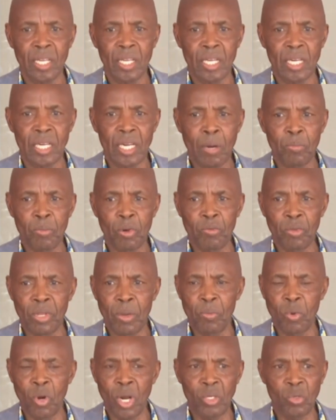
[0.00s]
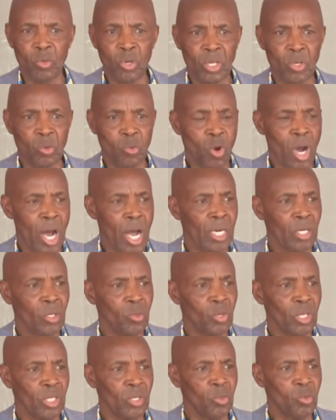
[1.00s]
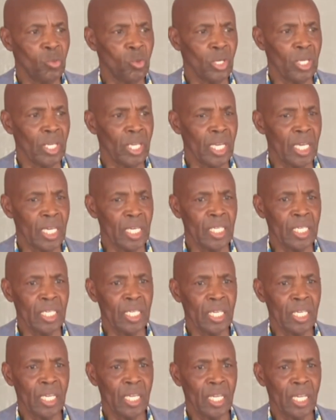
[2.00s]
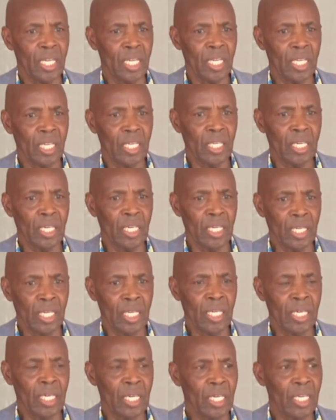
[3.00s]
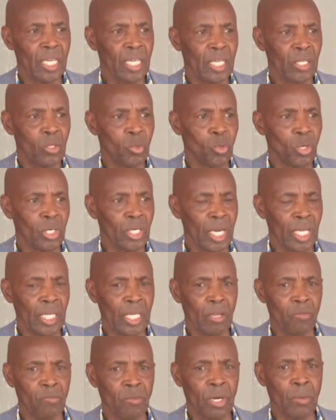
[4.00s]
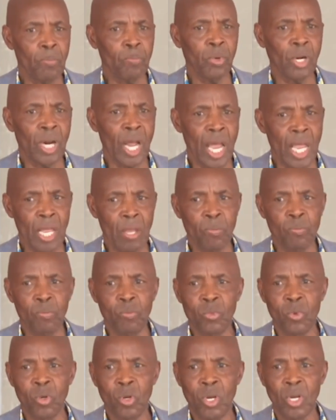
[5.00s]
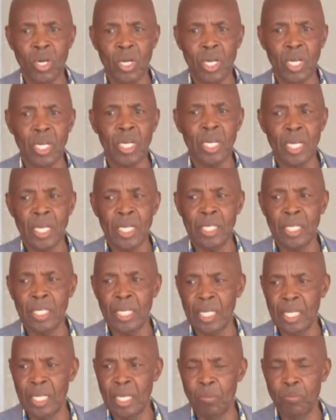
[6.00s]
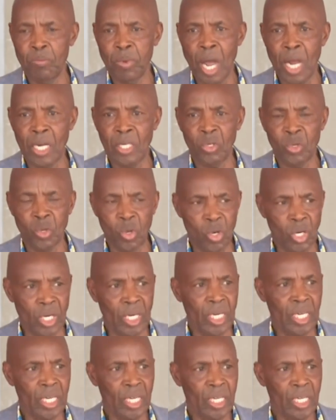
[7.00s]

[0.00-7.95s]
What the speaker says: A number of them were 21, 22 years. Indeed, it was at the very prime age that they passed on.